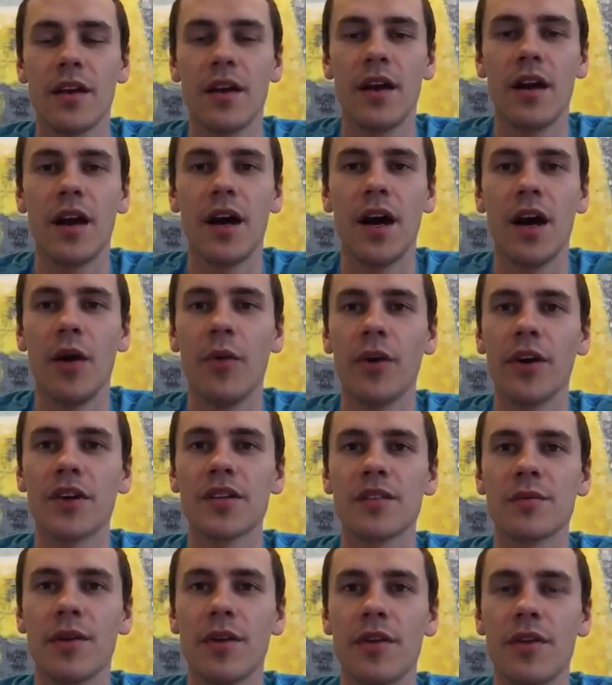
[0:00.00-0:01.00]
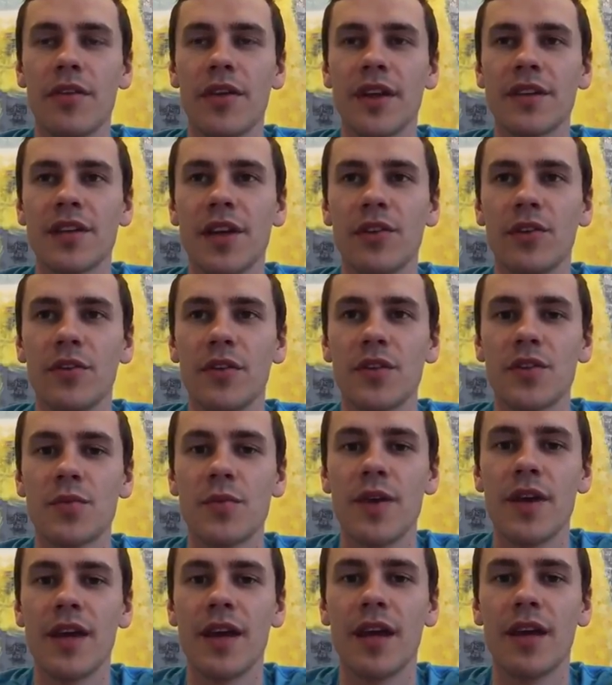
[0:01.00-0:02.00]
What are some other things I learned this
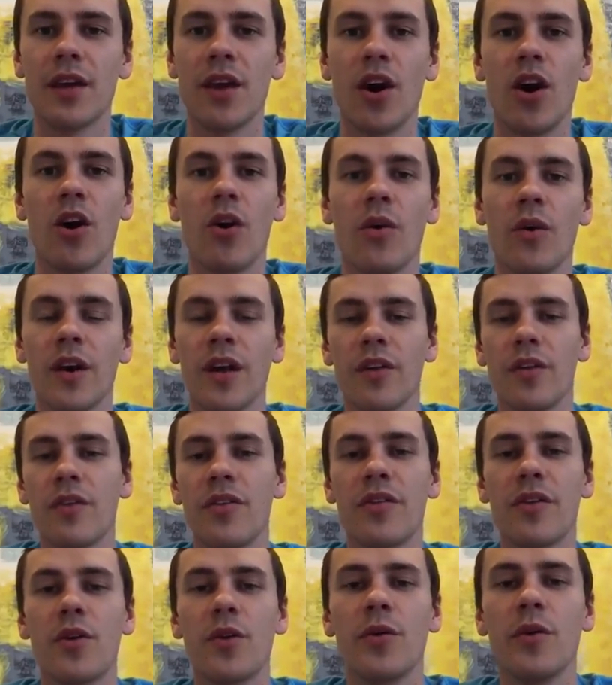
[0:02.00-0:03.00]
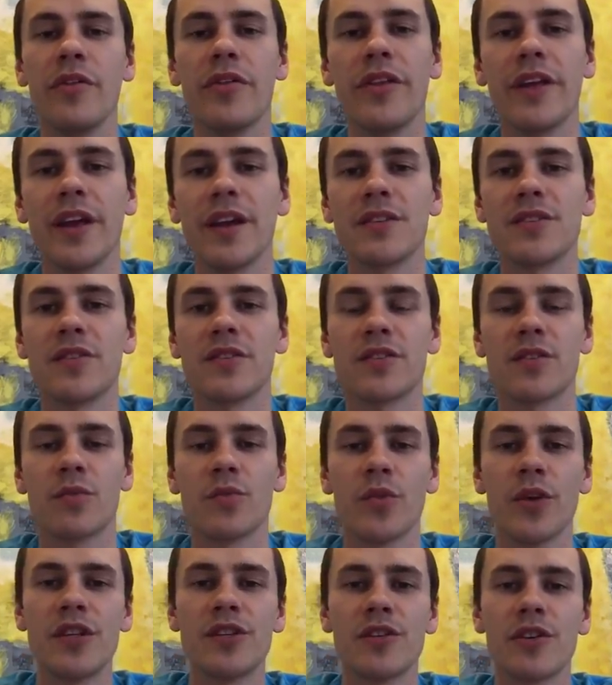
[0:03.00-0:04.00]
weekend? Oh, another cool thing is there's some
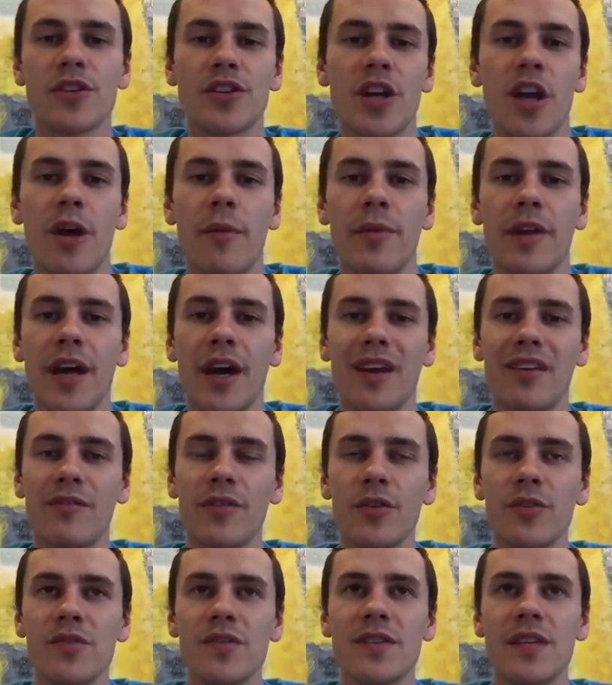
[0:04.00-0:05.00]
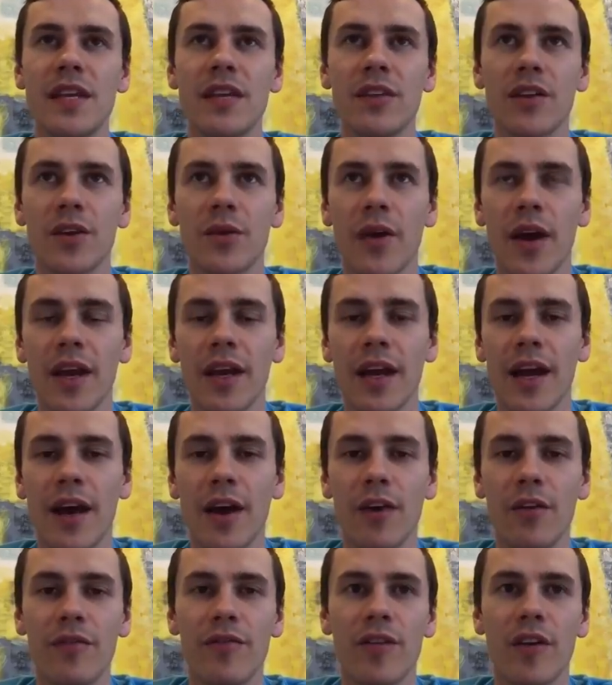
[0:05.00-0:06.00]
research coming out of New Zealand right
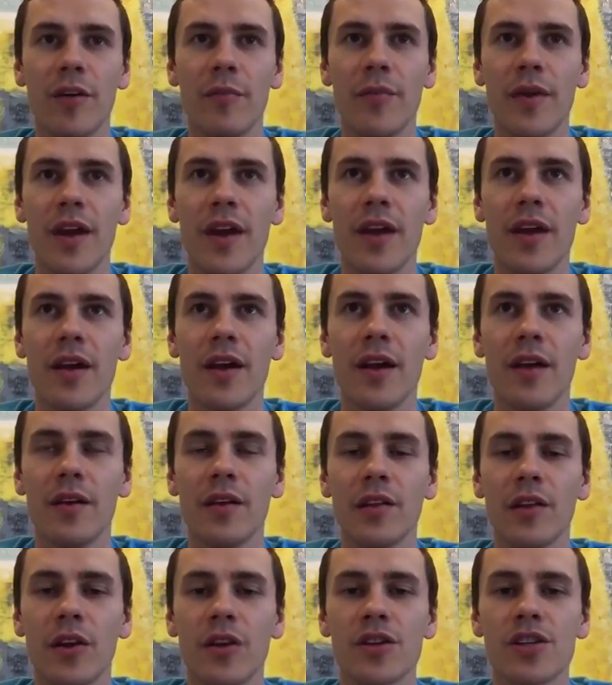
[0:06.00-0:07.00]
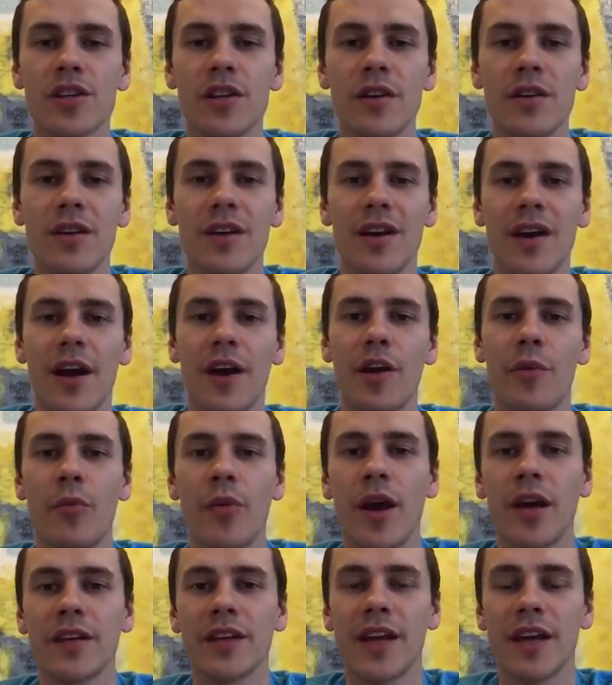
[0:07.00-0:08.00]
now from a large
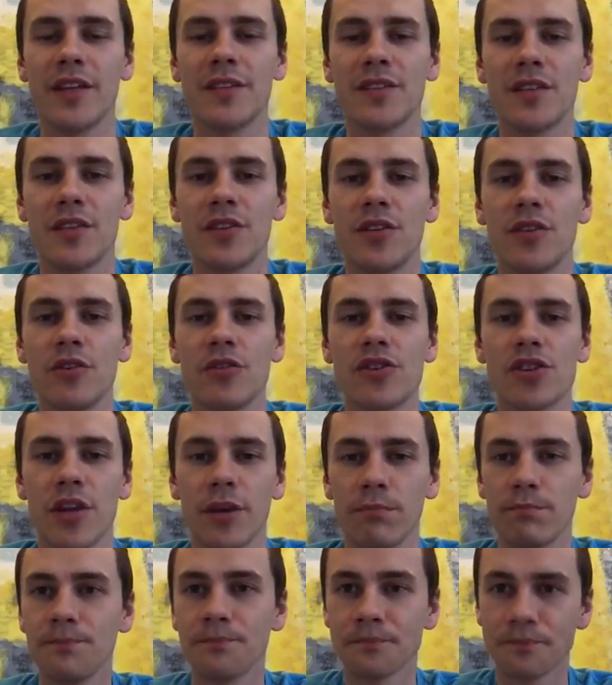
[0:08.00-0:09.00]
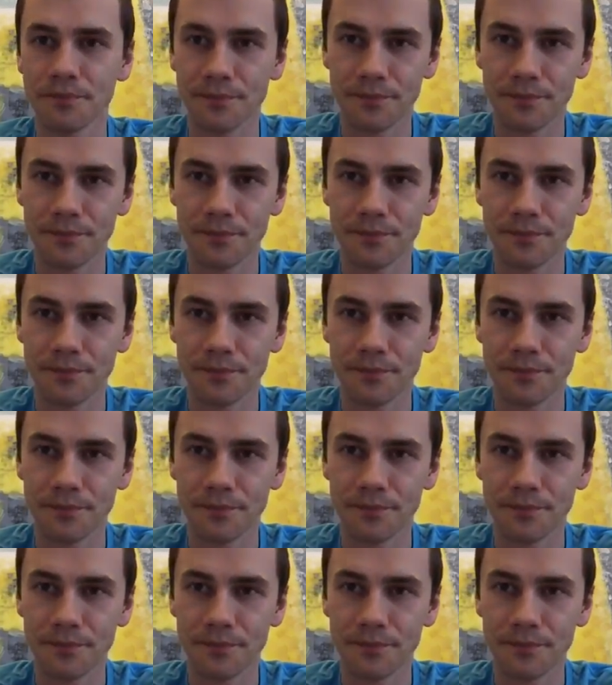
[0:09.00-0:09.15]
chiropractic institution,